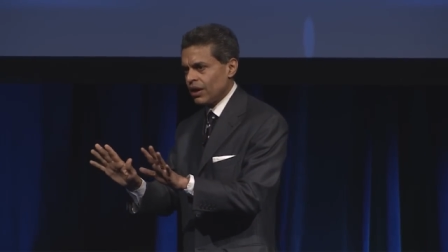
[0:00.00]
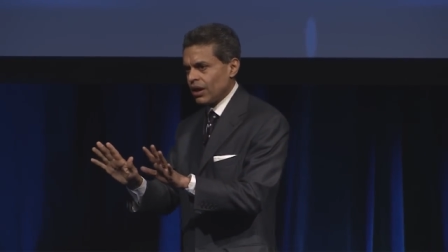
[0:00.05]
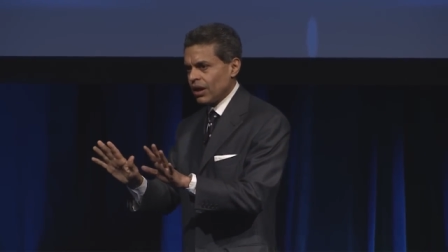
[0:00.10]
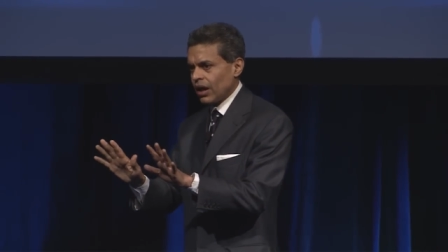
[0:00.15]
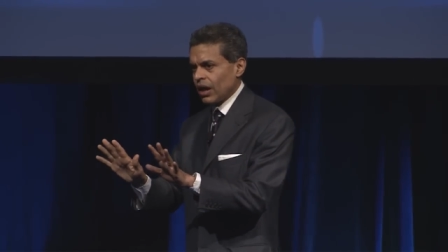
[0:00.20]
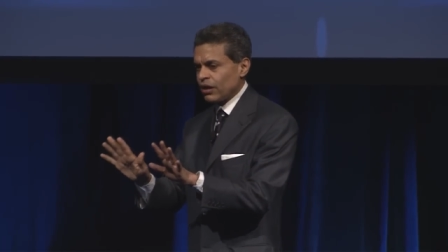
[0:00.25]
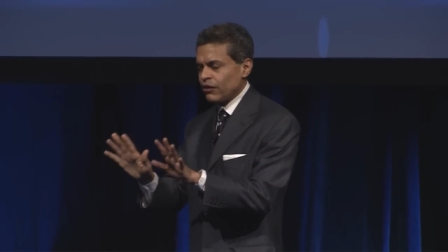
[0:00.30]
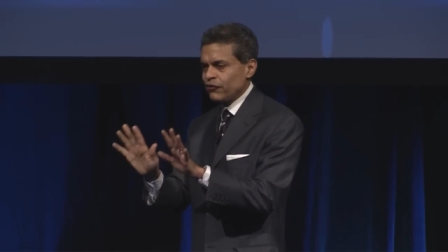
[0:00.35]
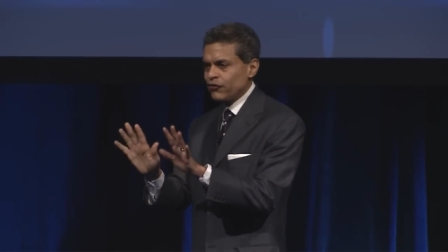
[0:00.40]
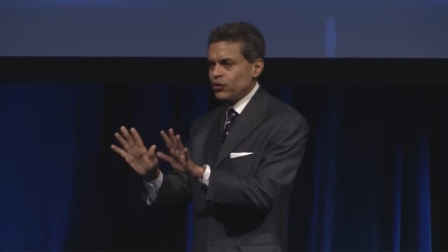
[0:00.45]

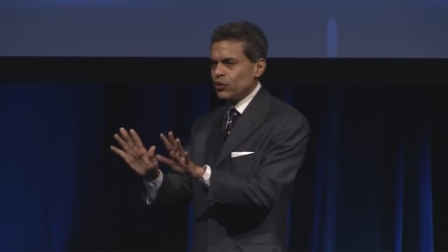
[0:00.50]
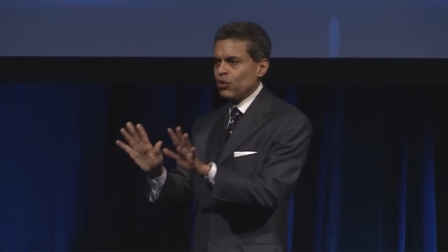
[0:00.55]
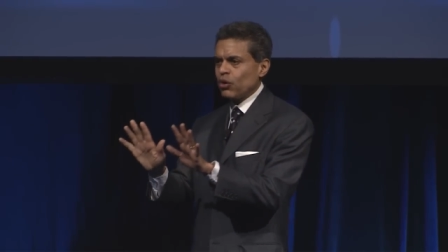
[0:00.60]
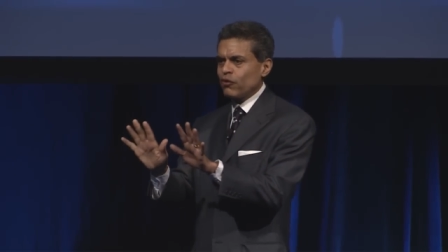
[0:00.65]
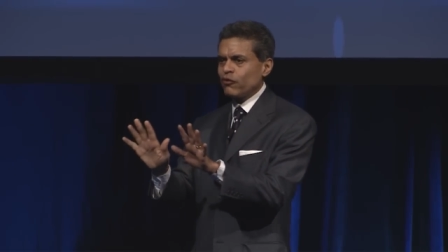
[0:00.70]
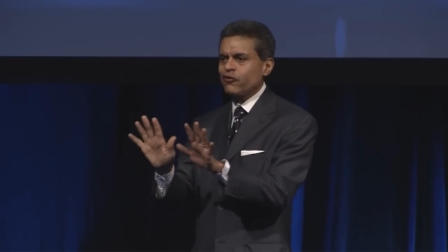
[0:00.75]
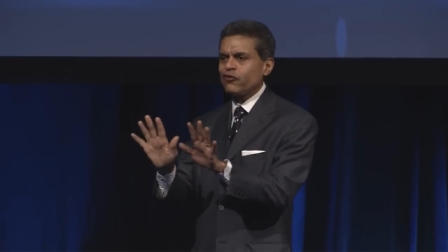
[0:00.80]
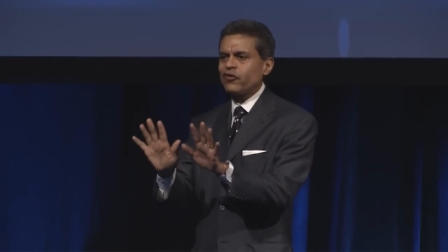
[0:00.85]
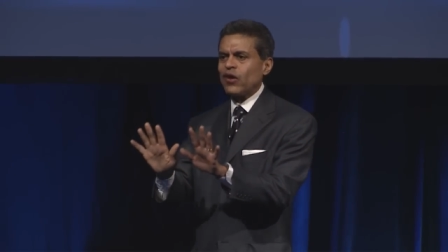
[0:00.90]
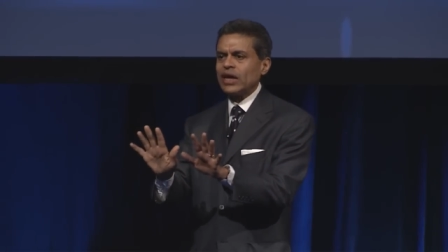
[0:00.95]
And if you
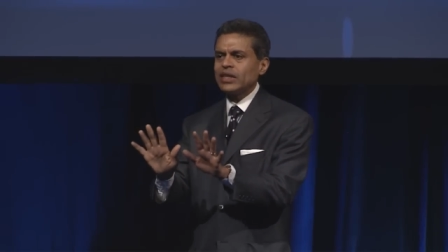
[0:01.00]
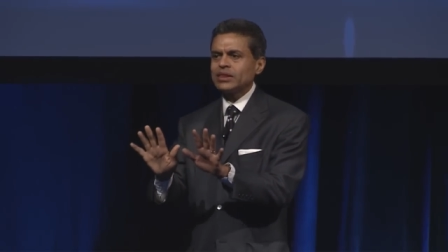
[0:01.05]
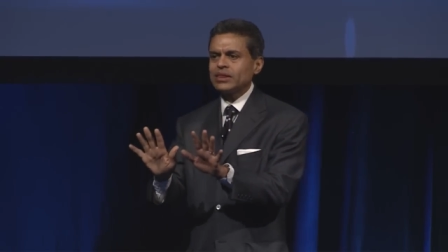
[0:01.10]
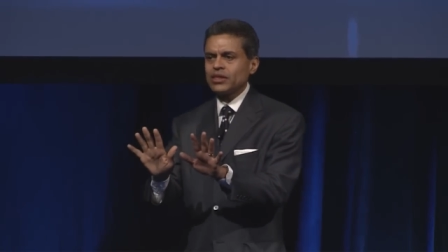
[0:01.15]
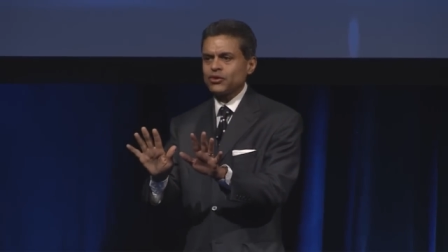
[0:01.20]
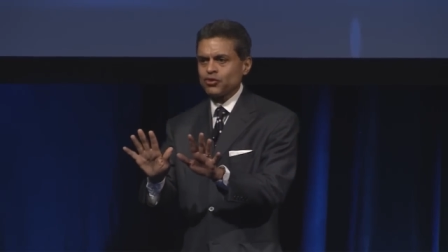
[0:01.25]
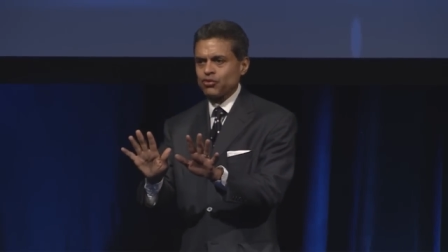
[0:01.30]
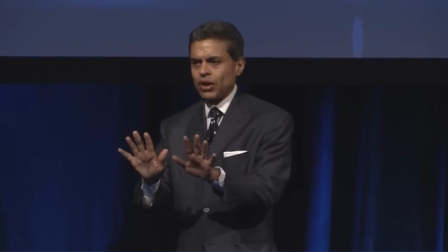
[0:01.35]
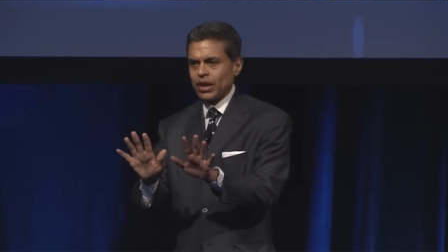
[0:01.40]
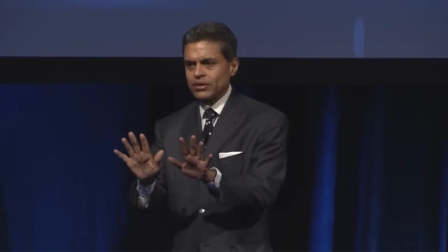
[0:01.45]
don't fight the
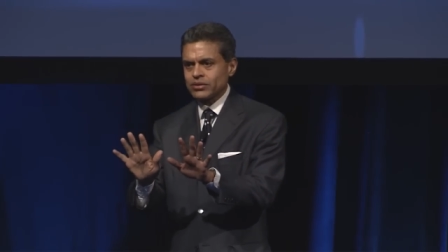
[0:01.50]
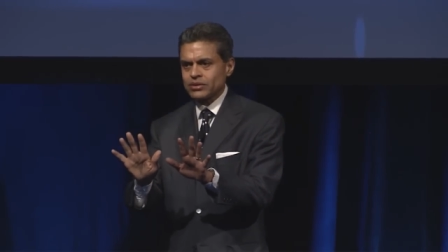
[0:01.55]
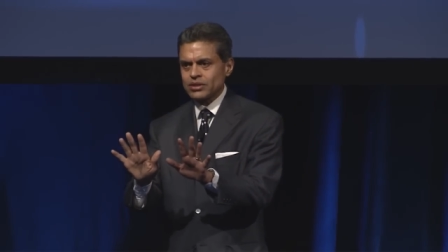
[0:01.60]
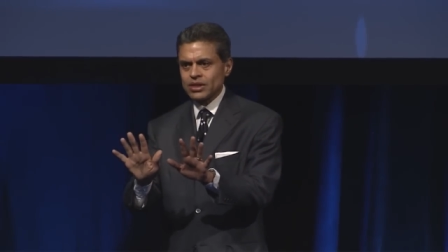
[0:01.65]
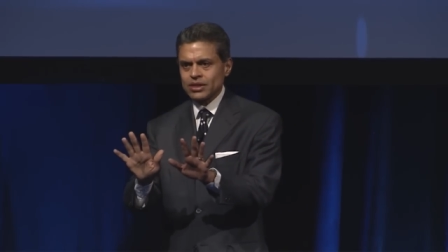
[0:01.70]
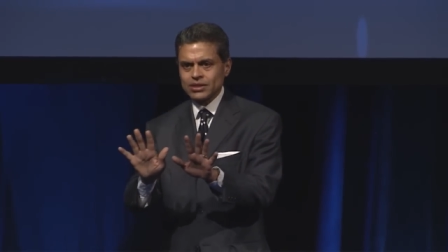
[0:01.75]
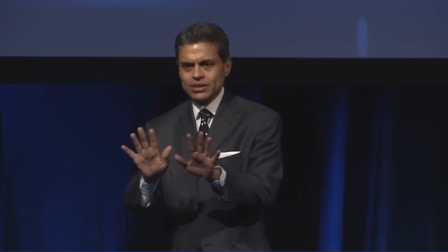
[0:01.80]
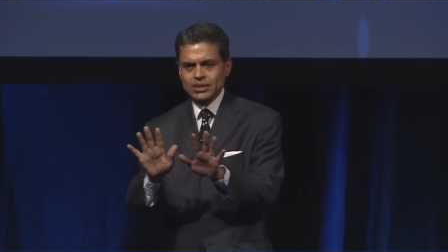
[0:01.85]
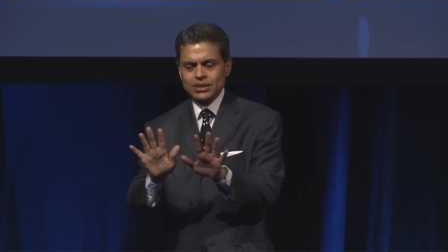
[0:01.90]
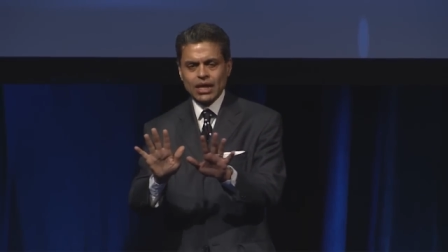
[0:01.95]
trends and
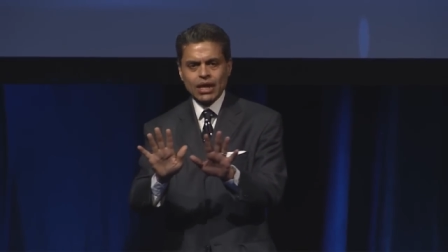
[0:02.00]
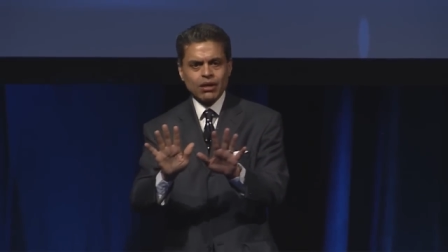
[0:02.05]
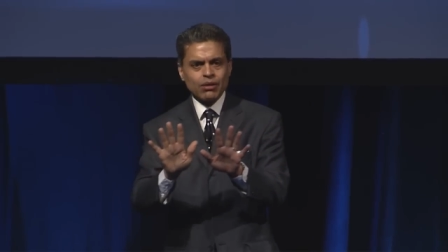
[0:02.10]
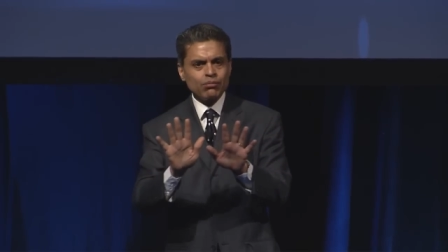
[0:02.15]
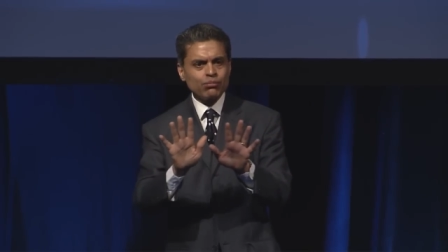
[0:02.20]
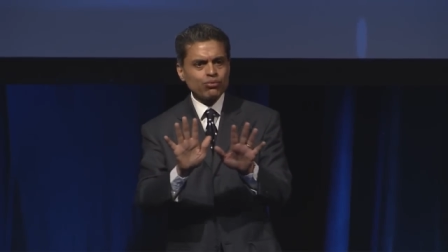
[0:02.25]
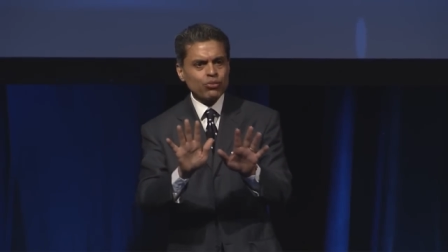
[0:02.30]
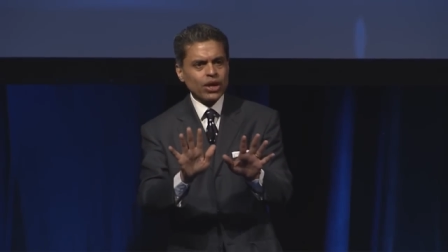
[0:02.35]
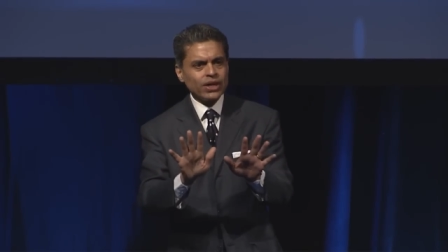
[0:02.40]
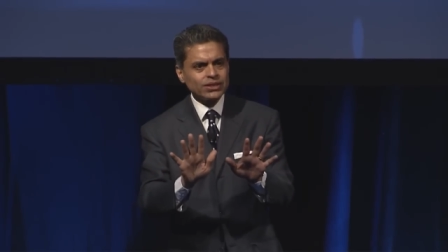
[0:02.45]
instead
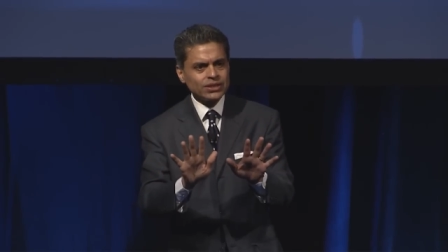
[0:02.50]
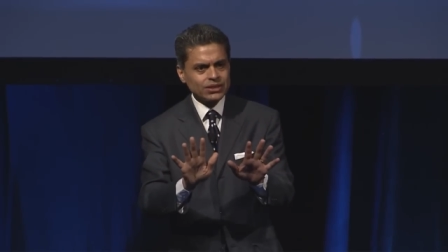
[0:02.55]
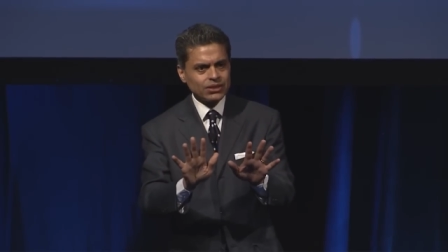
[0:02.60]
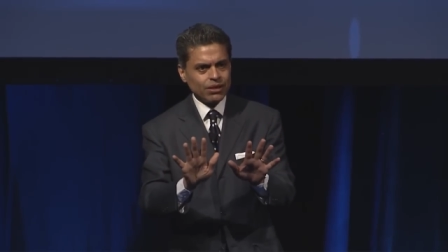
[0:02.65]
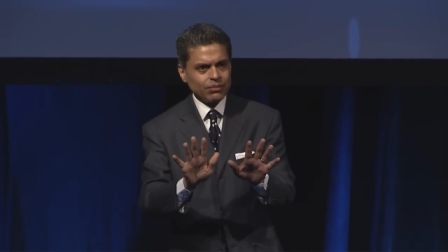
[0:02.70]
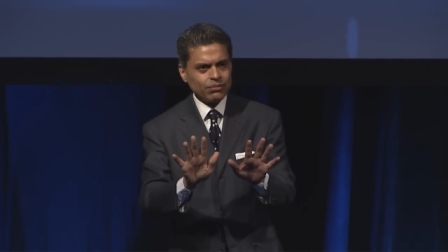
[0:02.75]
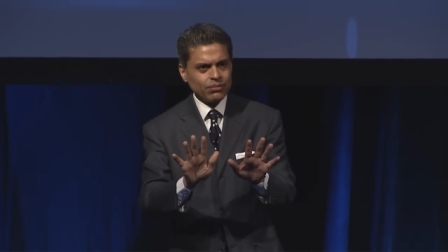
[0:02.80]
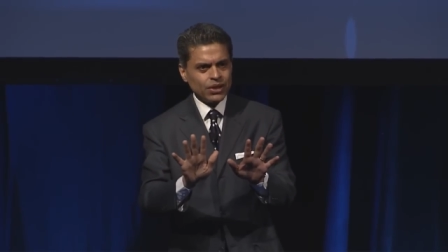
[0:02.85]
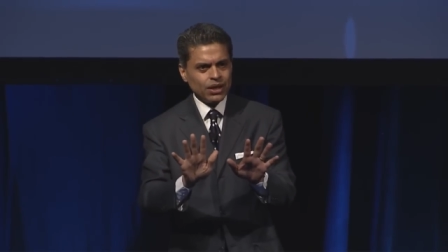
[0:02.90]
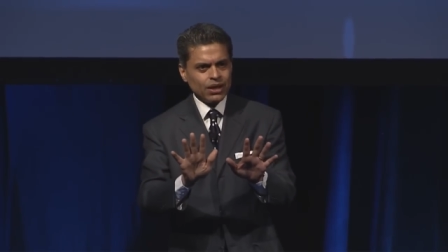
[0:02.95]
embrace
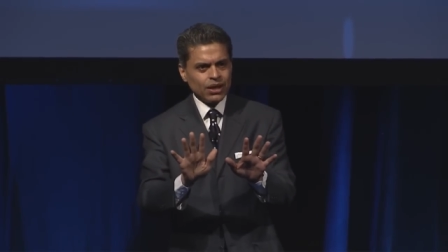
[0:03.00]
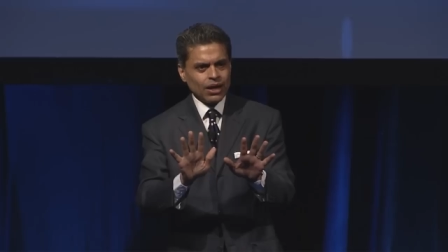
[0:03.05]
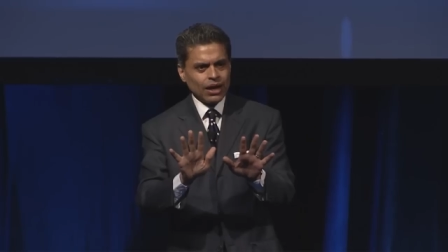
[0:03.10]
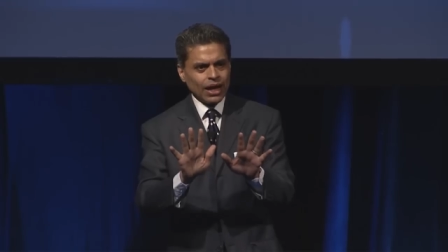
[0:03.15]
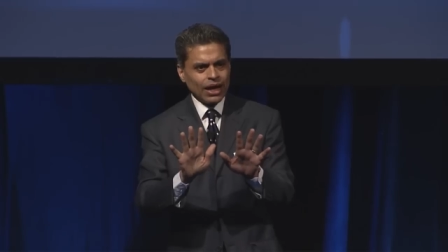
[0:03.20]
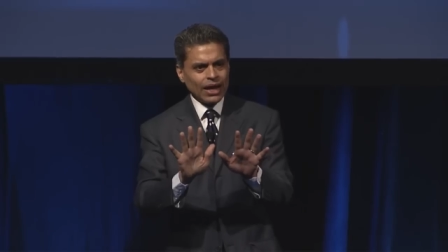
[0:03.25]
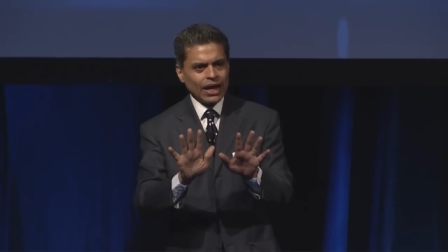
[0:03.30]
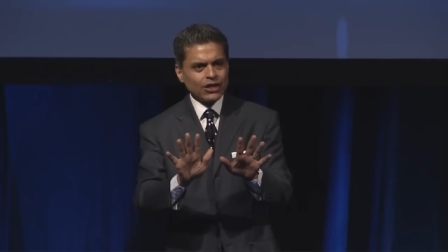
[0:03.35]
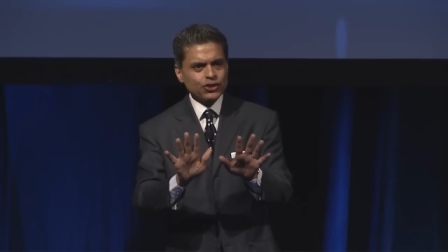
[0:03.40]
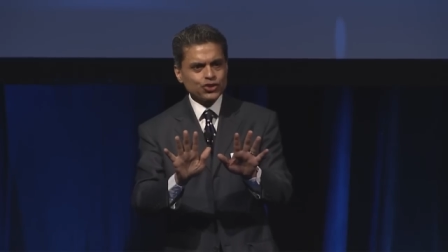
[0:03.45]
them
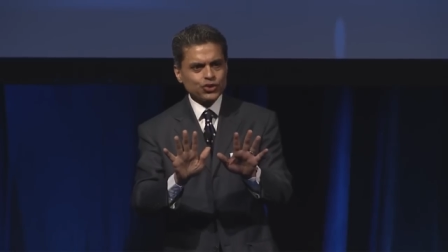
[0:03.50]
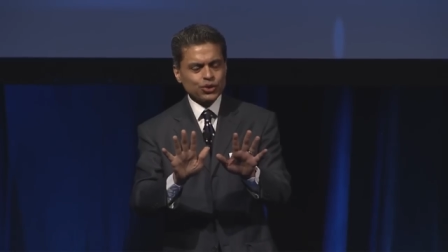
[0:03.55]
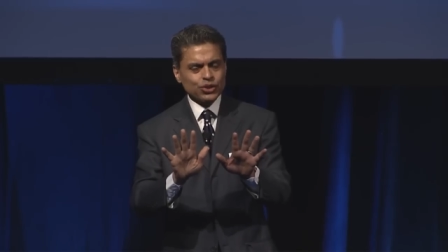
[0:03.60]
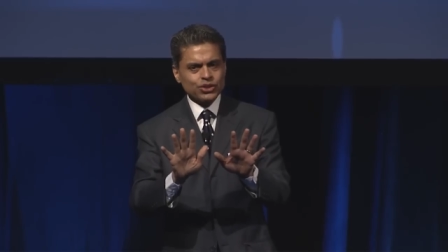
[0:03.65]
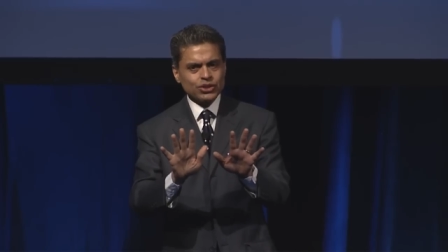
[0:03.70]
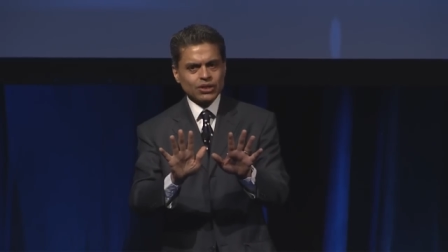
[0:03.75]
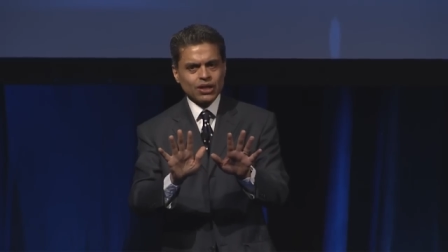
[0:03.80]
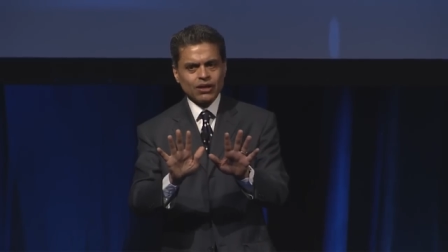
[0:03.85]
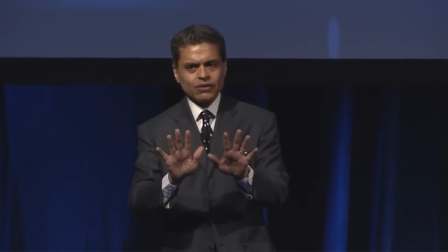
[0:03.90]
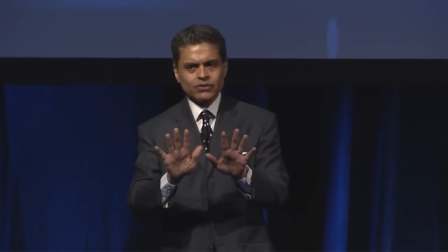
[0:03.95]
and ask
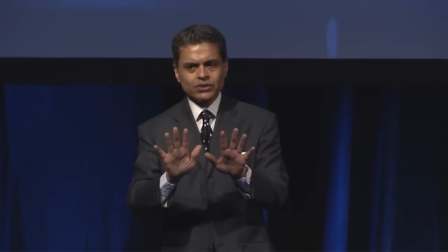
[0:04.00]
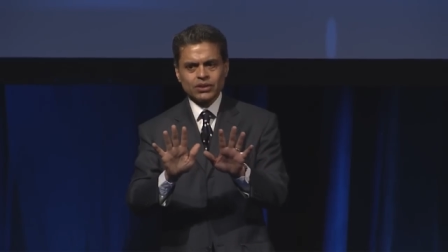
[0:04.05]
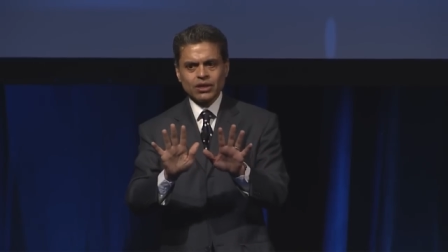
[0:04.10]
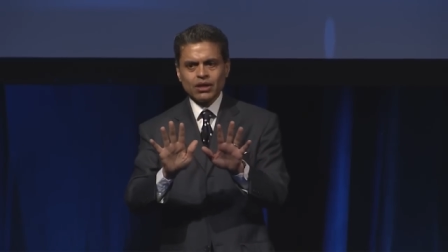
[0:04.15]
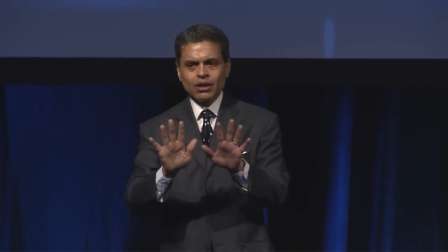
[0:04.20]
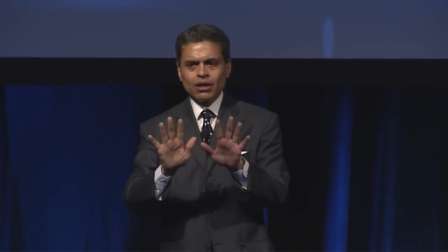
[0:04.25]
yourselves,